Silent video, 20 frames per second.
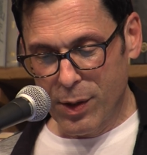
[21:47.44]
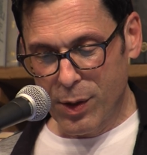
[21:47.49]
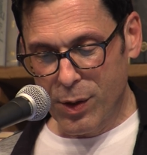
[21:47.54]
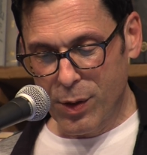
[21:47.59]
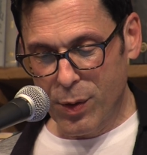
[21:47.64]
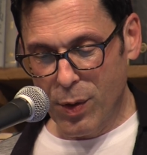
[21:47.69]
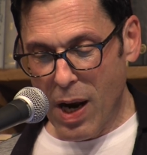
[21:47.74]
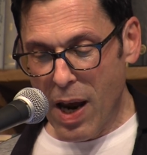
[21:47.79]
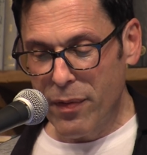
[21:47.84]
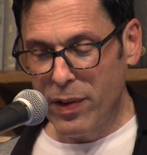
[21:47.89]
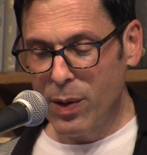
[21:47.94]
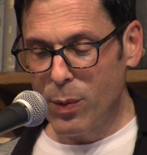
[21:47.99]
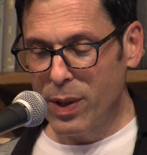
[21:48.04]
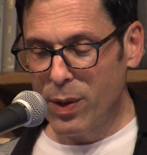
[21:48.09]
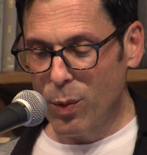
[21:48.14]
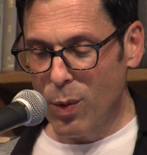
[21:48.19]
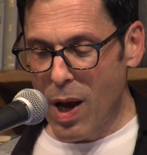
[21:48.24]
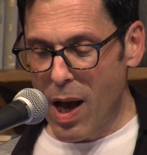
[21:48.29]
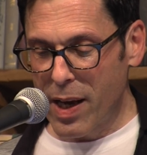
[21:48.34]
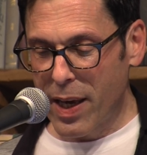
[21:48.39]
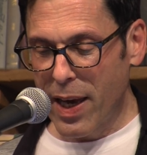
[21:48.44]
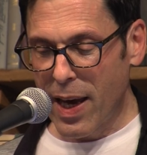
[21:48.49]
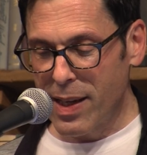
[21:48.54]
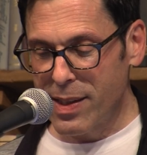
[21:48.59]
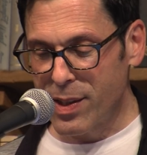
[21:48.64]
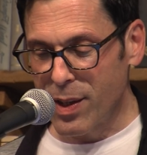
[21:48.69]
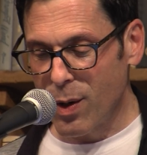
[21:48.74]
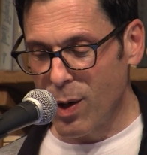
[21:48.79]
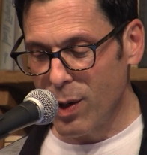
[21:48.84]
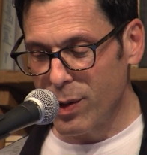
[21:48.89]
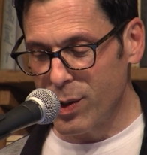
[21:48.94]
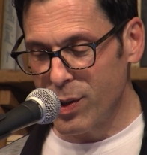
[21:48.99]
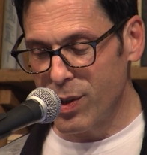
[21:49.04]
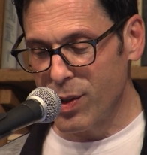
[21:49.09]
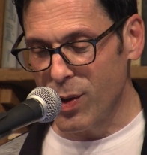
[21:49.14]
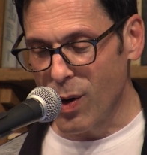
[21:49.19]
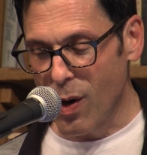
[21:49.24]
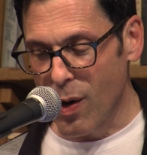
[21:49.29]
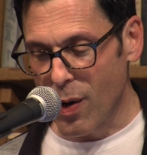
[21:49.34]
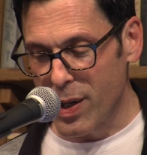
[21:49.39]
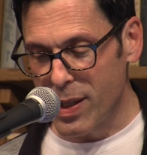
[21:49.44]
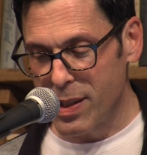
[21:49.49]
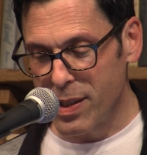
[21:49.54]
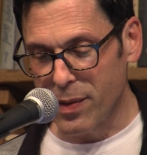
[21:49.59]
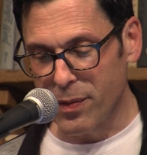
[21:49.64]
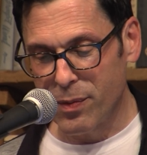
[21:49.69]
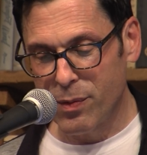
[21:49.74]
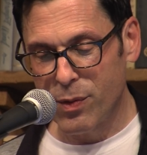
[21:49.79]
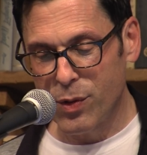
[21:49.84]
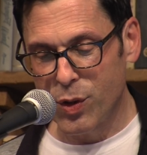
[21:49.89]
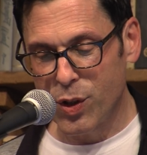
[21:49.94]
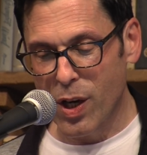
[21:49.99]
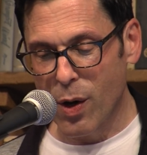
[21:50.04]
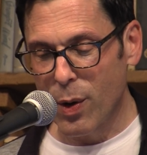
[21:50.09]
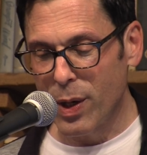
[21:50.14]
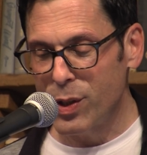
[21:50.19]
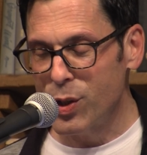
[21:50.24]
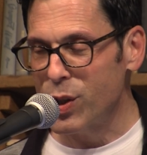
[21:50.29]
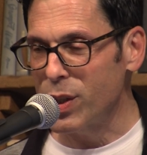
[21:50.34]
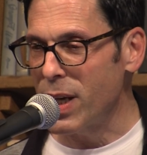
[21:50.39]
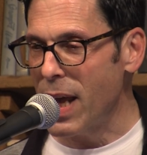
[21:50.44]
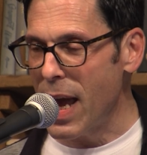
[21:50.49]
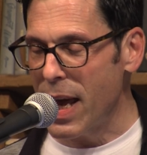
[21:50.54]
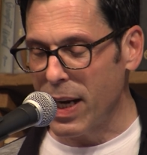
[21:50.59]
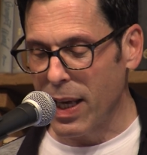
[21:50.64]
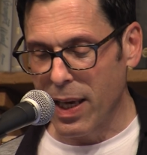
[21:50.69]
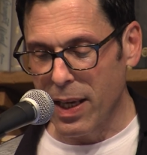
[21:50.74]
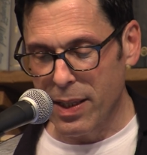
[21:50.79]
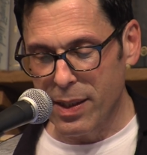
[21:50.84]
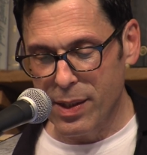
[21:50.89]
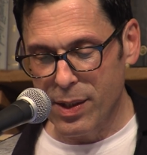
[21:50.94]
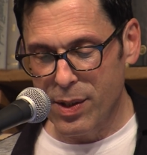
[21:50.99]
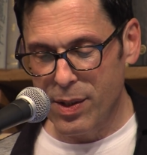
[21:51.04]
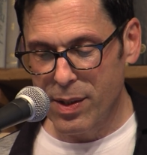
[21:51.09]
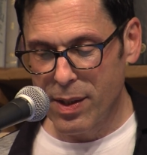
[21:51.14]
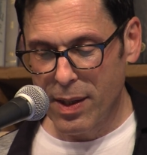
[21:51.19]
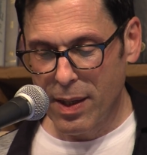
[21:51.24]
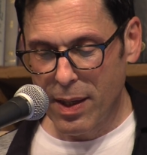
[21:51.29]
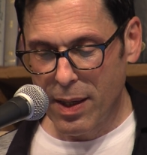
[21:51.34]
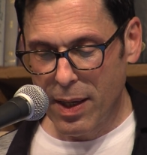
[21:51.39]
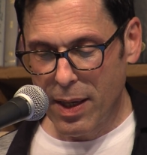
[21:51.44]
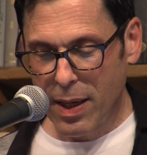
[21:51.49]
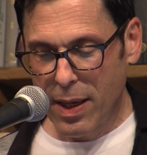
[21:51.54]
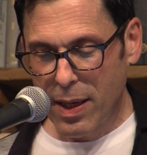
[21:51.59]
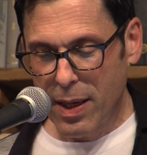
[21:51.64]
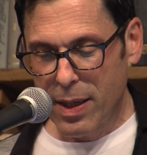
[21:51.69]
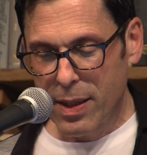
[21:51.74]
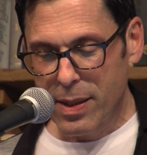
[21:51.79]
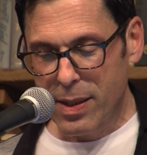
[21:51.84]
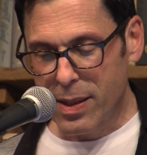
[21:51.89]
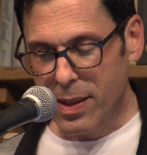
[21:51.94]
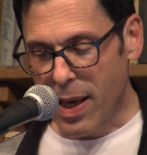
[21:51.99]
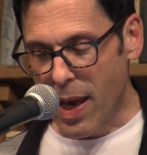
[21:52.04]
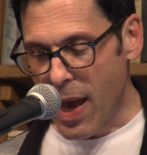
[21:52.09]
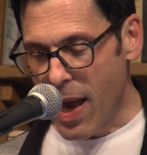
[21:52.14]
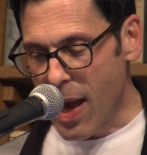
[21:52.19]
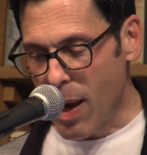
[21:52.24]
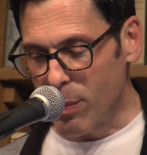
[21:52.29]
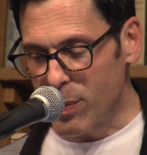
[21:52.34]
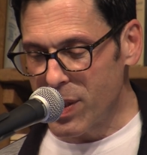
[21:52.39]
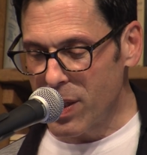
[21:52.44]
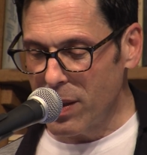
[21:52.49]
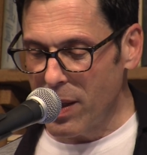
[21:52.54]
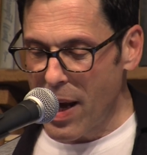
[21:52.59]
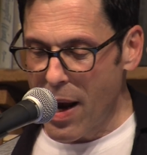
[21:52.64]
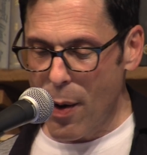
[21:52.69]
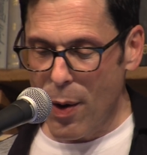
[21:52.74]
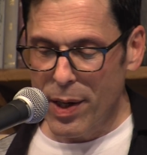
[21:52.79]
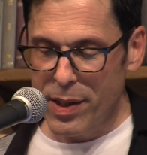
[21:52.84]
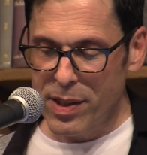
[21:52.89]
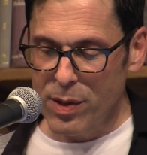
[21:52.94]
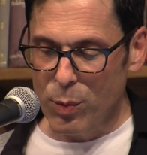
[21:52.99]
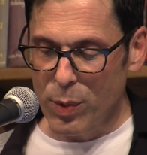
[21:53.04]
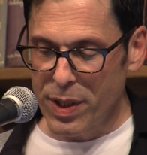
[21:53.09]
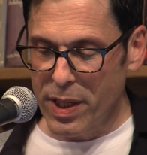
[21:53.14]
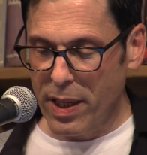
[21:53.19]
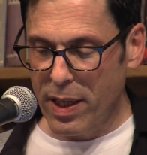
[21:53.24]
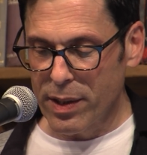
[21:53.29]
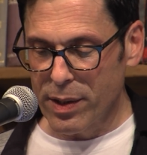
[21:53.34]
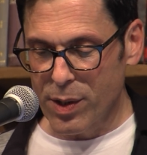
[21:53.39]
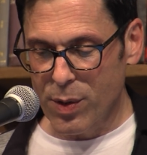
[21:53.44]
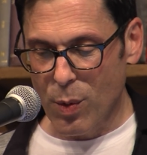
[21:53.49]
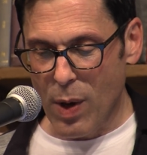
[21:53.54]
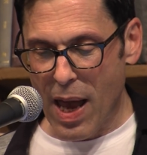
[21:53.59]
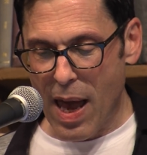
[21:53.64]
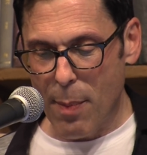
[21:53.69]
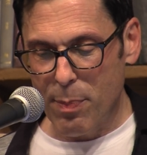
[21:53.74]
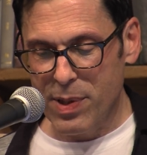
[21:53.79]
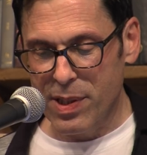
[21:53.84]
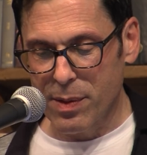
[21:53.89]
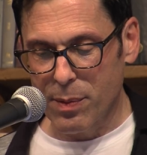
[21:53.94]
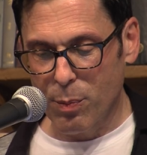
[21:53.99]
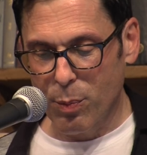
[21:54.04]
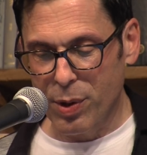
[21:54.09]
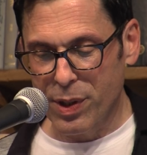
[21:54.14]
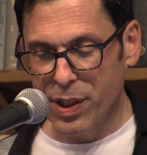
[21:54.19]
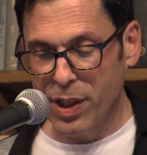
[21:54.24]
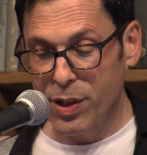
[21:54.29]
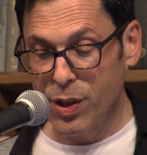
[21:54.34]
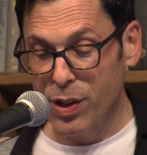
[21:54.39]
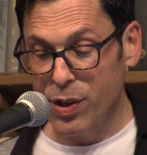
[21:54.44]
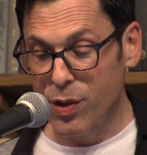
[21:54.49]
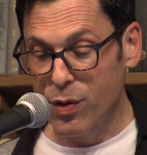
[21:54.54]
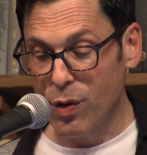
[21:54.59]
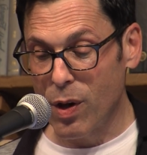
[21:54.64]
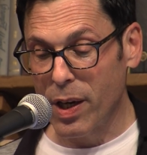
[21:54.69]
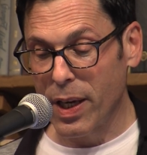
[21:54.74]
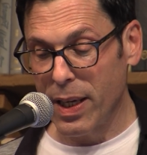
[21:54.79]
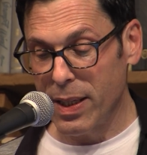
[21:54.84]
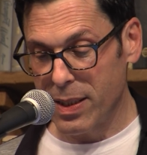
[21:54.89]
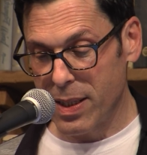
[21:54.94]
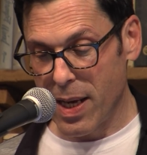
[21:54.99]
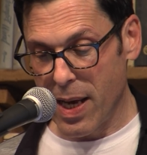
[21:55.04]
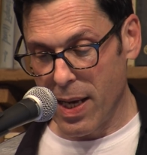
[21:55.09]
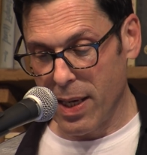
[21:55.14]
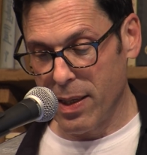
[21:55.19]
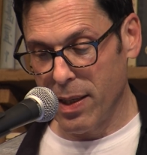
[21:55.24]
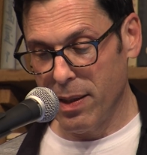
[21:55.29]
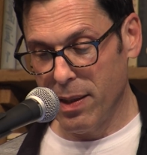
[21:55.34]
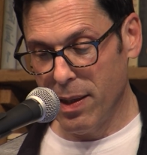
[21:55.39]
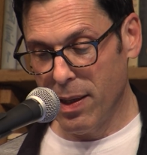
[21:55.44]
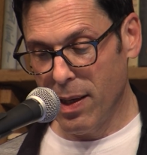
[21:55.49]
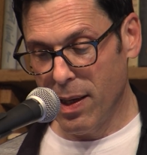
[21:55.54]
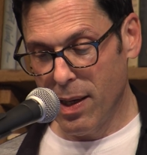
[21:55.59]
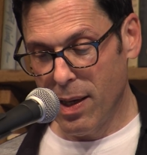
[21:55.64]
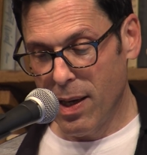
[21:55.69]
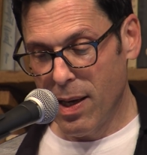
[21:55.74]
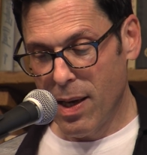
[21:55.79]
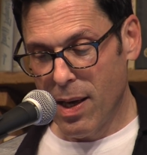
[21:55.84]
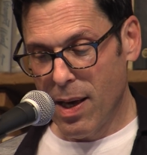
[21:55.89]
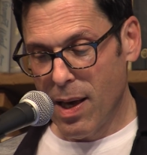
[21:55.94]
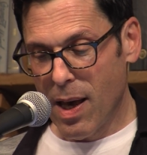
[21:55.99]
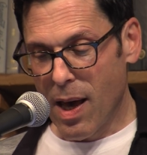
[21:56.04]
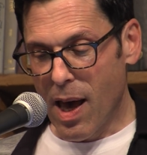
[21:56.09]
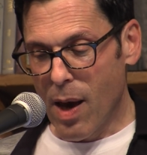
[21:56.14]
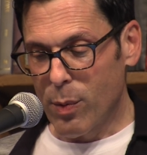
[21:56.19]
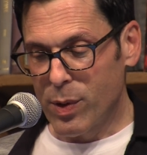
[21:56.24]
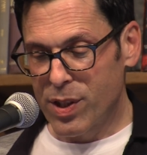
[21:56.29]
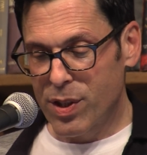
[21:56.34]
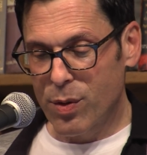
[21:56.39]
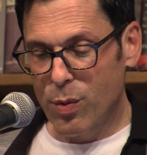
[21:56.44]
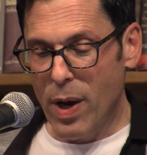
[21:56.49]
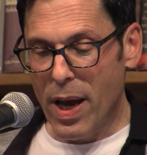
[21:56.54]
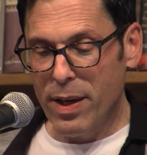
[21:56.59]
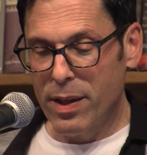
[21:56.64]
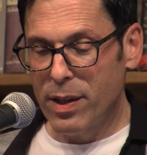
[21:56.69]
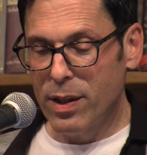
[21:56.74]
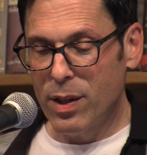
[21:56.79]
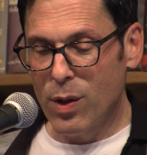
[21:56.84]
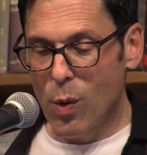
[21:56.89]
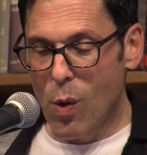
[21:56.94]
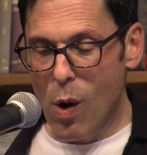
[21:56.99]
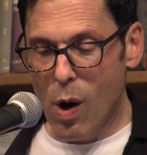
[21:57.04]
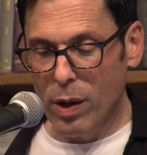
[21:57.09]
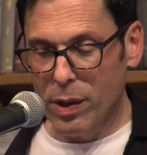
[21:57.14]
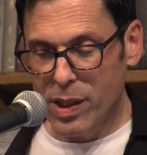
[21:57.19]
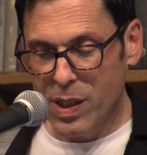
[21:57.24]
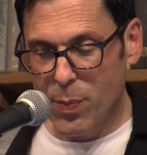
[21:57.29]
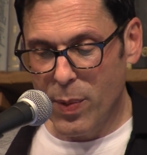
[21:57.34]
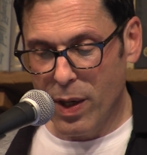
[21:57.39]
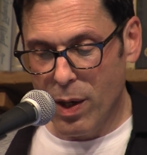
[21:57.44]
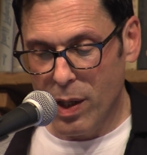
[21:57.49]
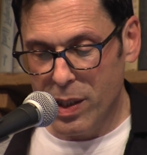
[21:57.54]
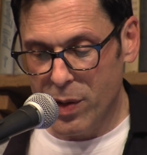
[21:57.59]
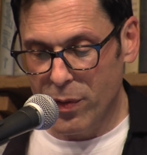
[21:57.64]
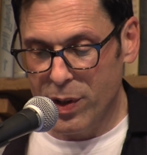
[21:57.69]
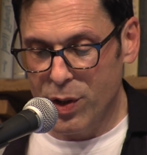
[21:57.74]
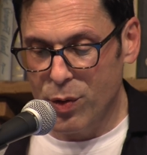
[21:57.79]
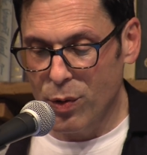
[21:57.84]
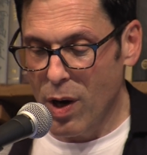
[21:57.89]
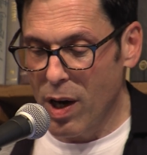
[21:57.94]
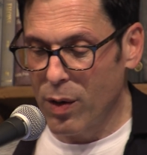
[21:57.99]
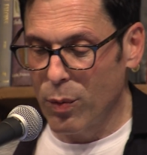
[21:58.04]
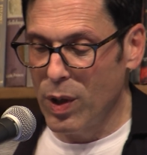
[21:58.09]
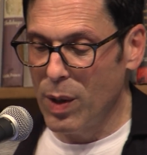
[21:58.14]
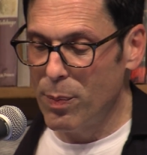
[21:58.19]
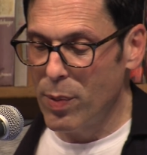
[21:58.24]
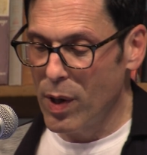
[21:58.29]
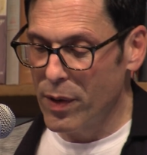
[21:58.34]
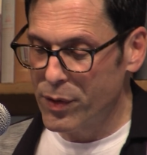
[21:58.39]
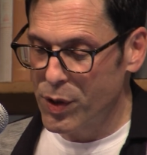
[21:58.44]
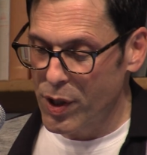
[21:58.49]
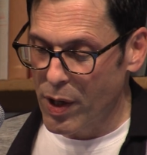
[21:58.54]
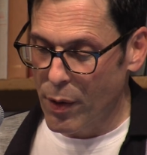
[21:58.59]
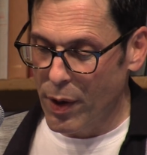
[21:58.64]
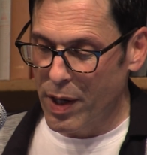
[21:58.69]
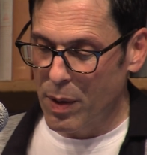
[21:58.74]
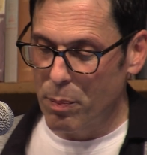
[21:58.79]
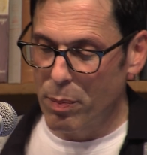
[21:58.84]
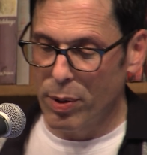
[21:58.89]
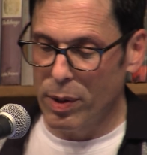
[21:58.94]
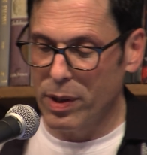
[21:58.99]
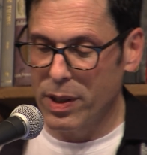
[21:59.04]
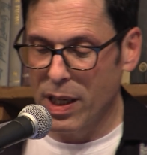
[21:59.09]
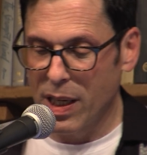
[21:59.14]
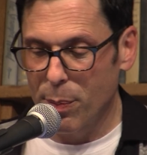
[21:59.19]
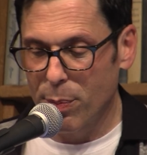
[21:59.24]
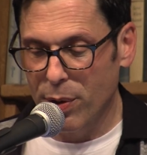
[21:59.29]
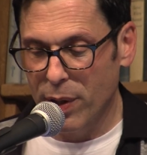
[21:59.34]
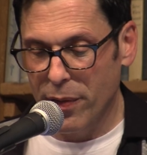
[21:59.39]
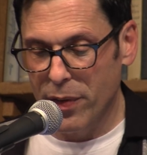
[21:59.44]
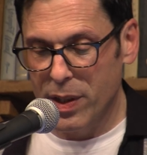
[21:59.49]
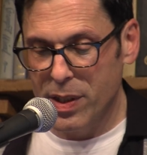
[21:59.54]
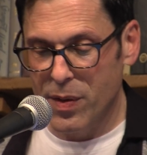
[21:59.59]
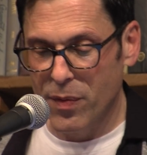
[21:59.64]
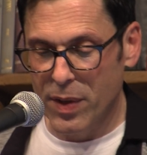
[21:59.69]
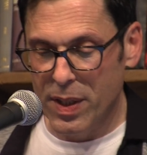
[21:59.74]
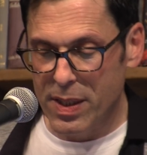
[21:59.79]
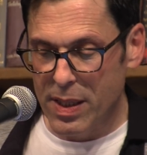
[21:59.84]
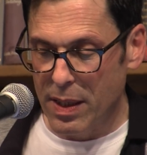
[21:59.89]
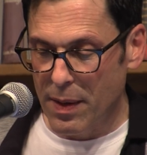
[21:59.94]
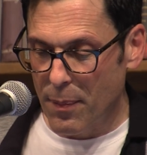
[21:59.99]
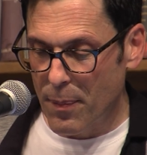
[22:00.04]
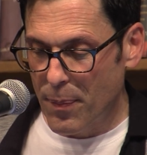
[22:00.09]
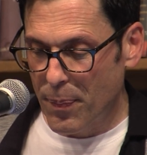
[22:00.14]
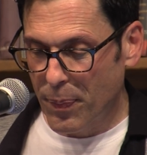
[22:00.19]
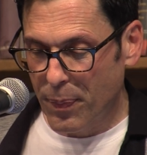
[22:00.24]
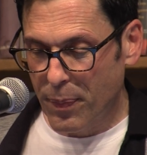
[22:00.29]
Traveling with the Rockettes, I heard the stories of Jerry's shenanigans, scams, hilarious and ridiculous raps, and prodigious drug intake. I was threatened in New Orleans because of a drug ripoff Jerry had pulled on a previous visit.